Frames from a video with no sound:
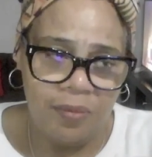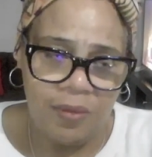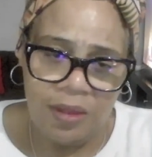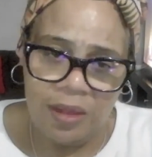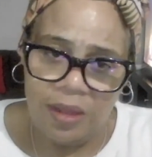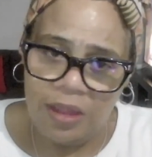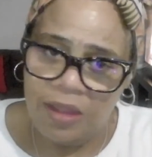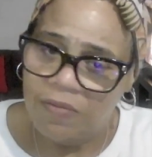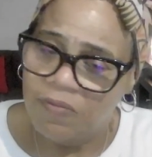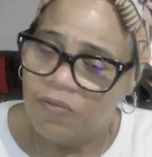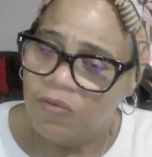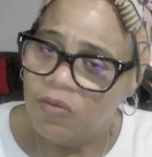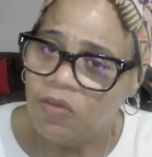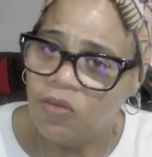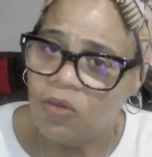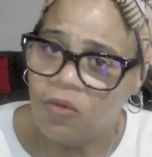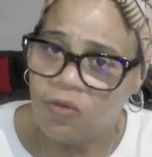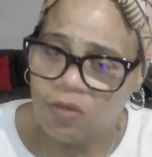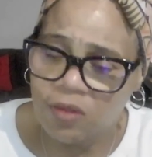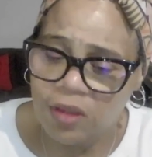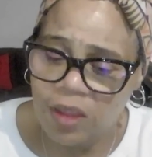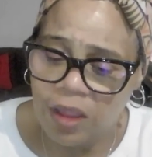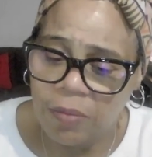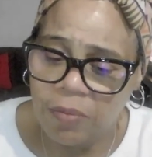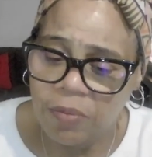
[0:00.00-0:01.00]
If it's going
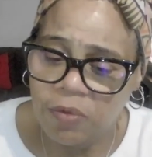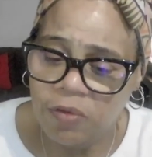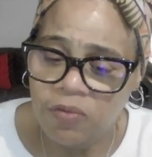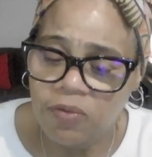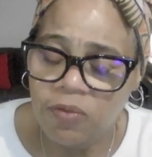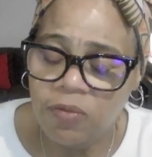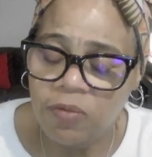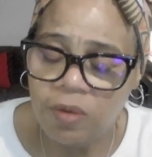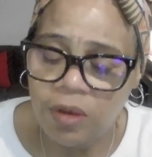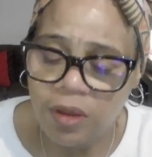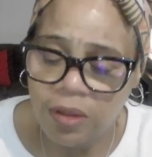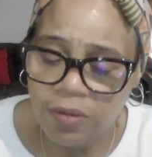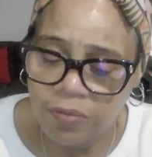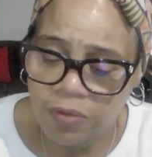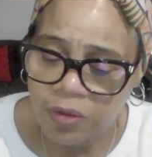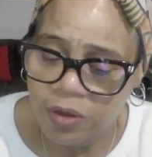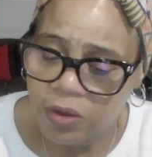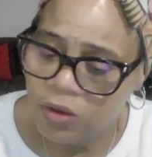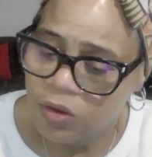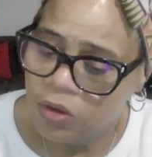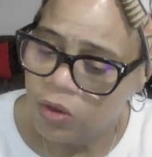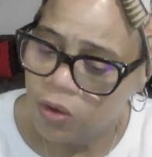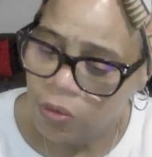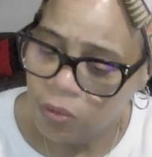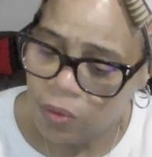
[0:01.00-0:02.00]
to stop you from living
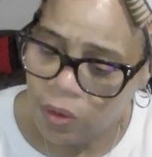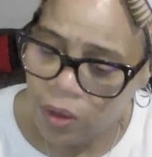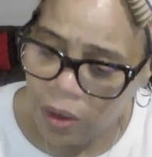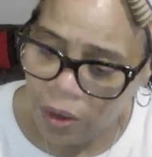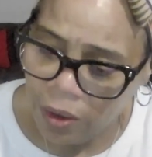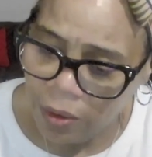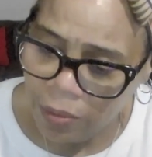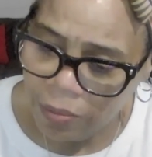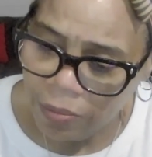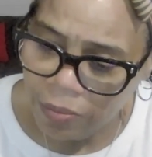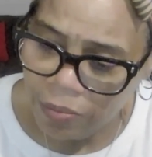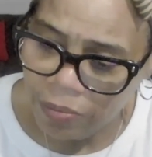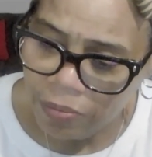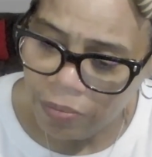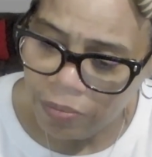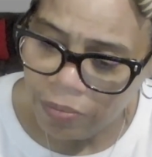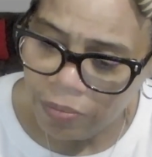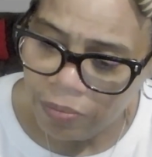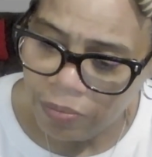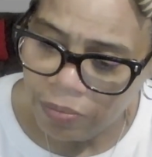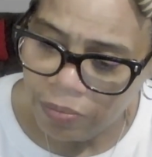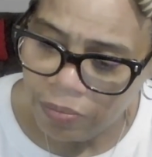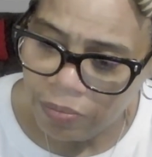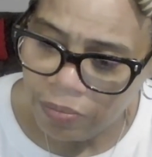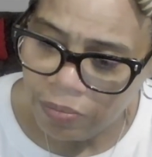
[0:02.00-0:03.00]
here, don't come.
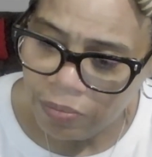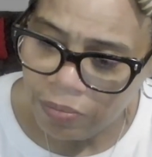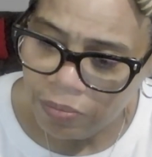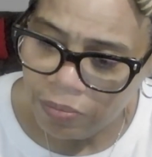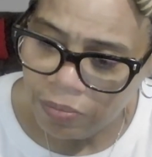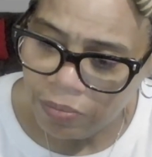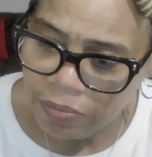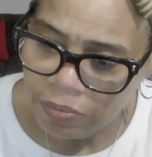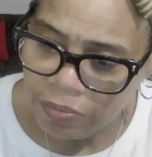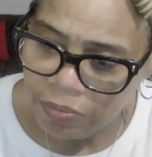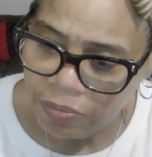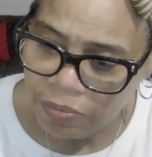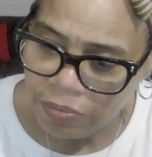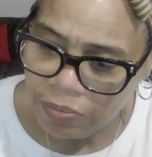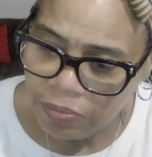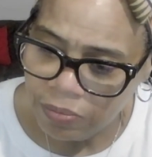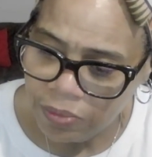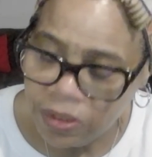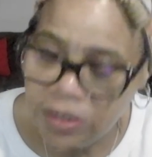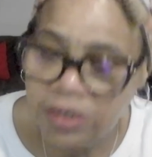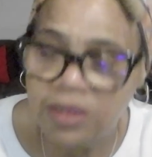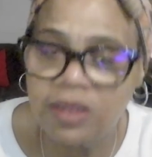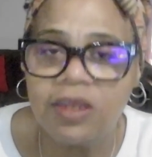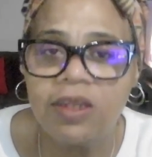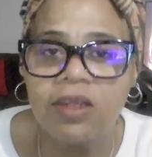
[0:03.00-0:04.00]

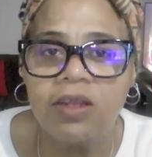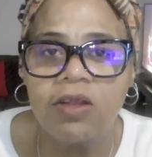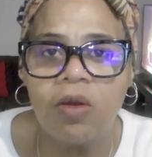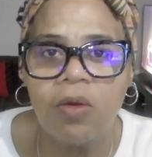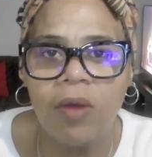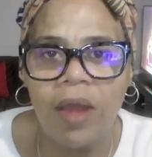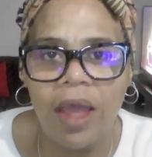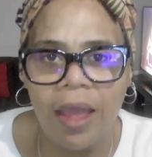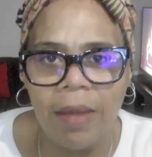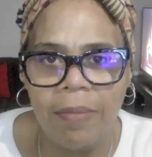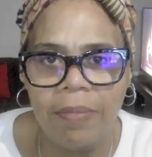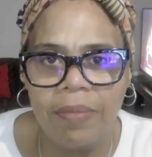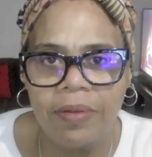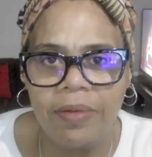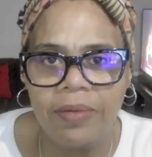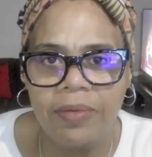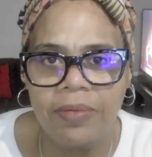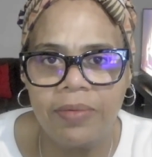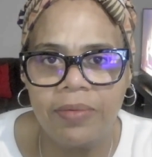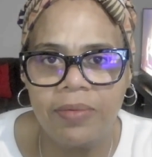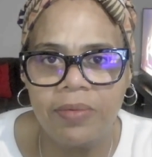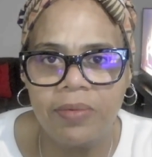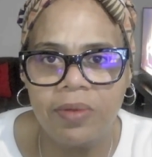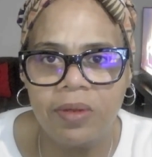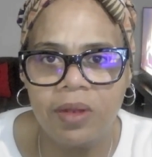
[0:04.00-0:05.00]
Because it's going to happen.
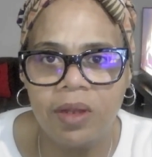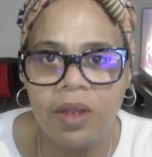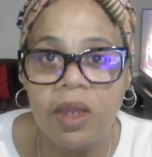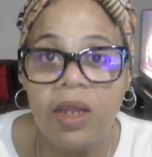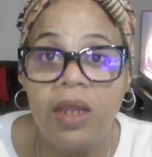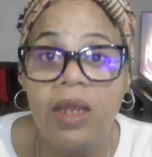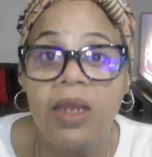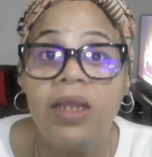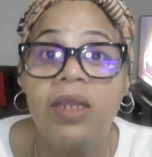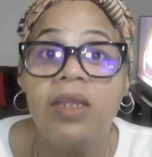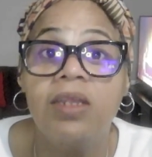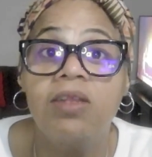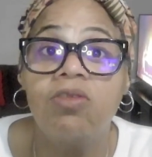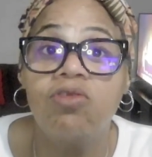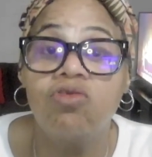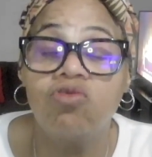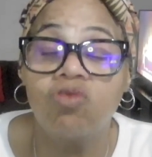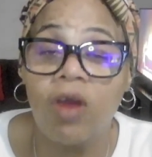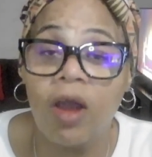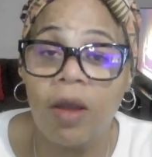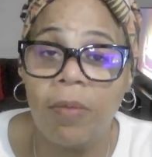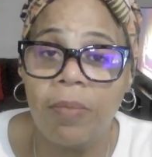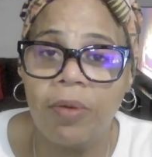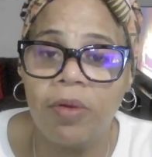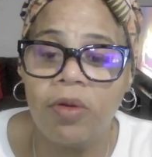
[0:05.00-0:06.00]
It's
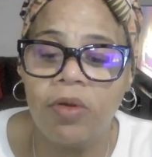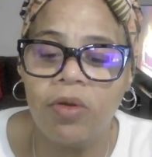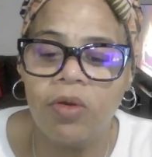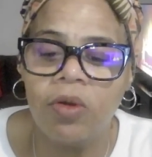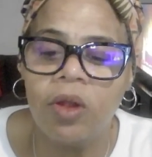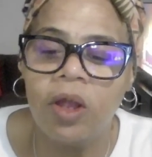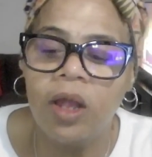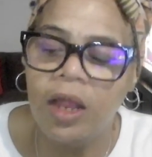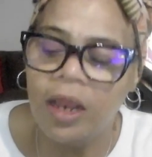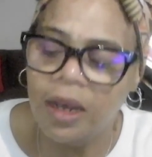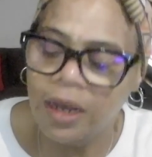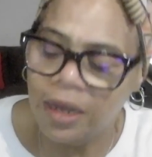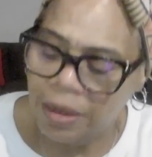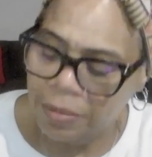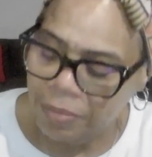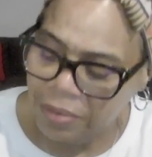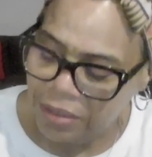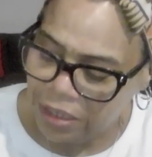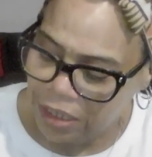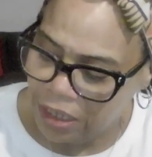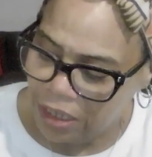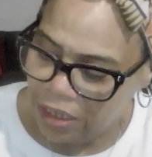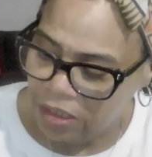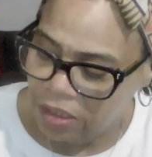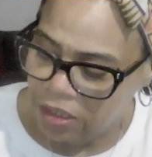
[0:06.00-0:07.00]
tropical. Let me
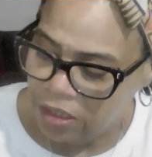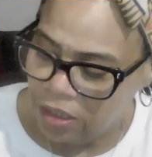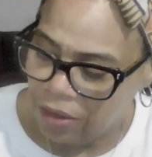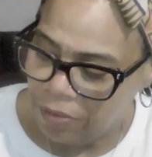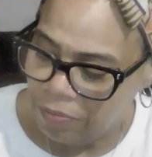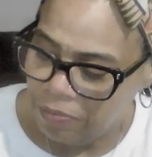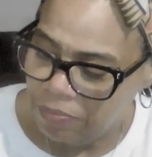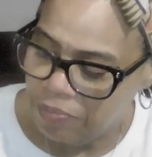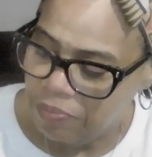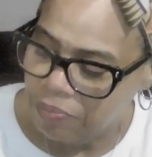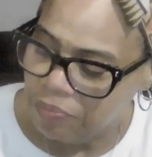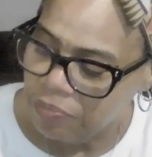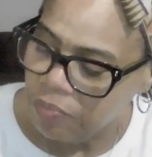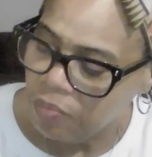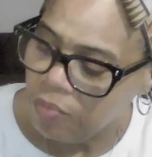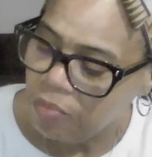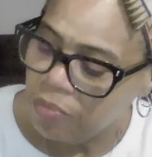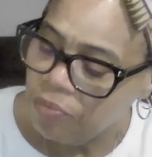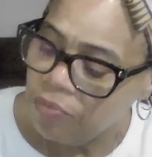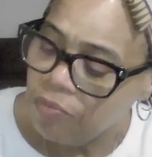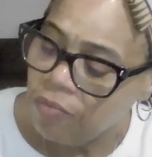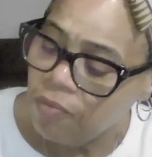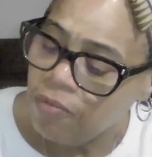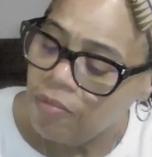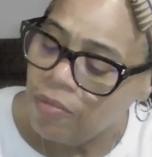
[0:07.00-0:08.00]
tell you something.
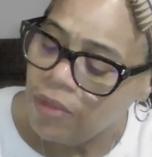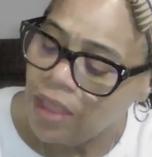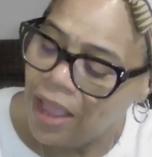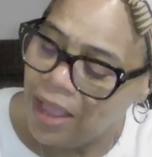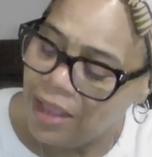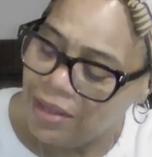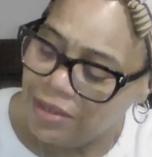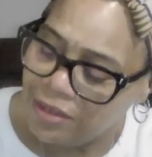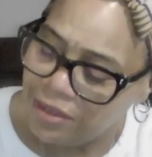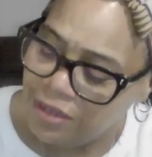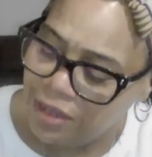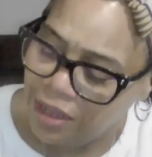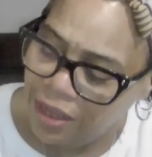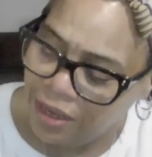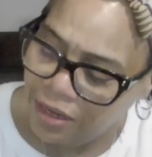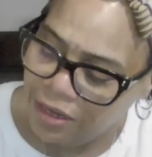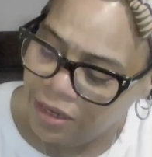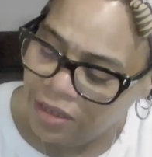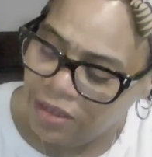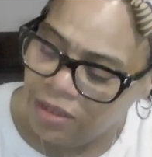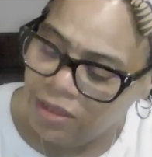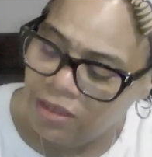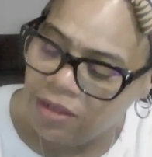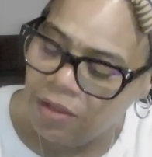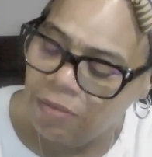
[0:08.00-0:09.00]
I said
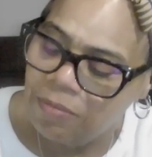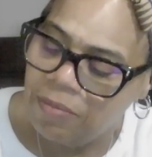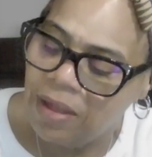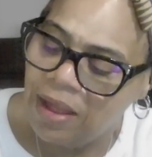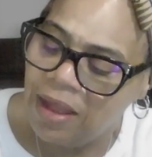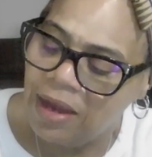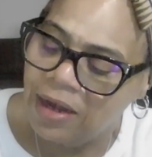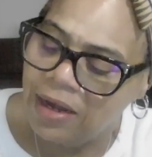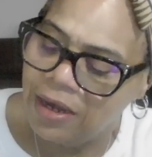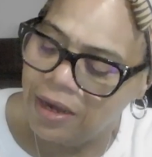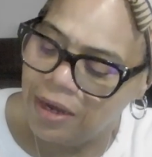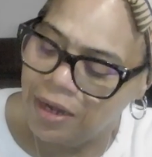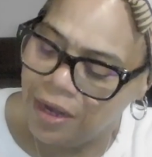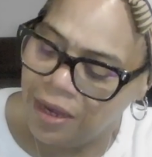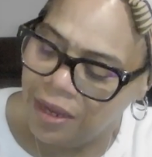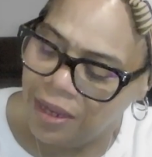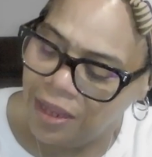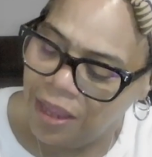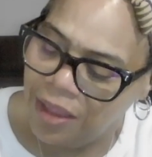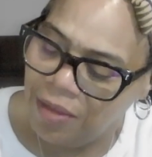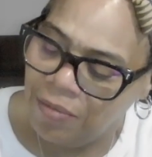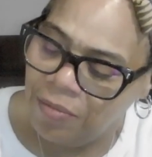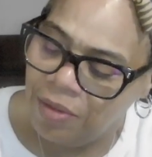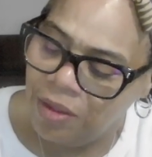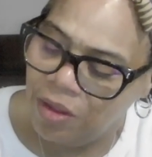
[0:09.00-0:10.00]
it to somebody and they
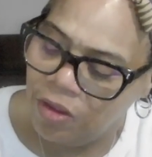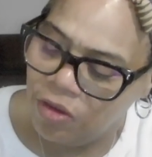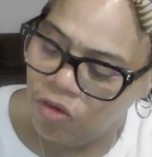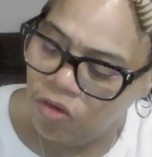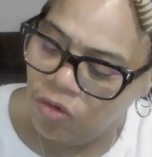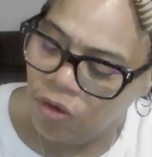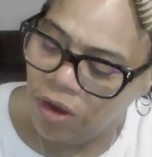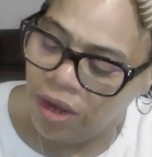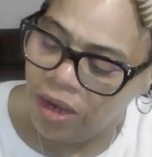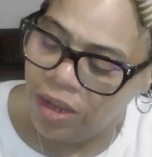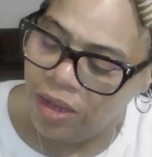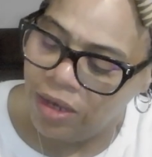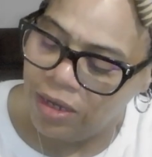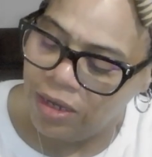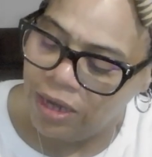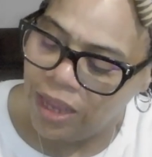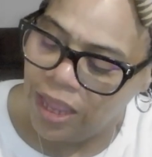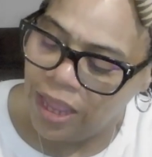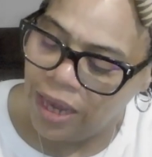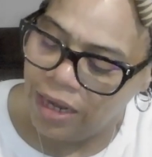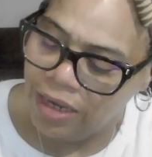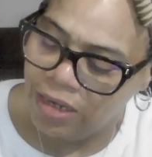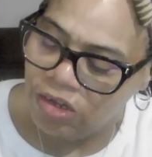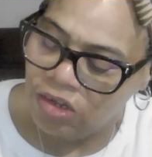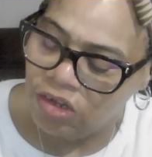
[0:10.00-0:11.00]
gave me a great
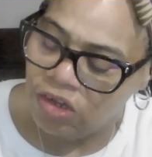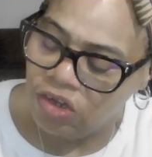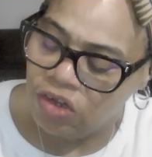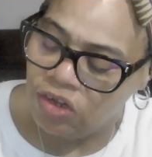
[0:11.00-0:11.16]
analogy.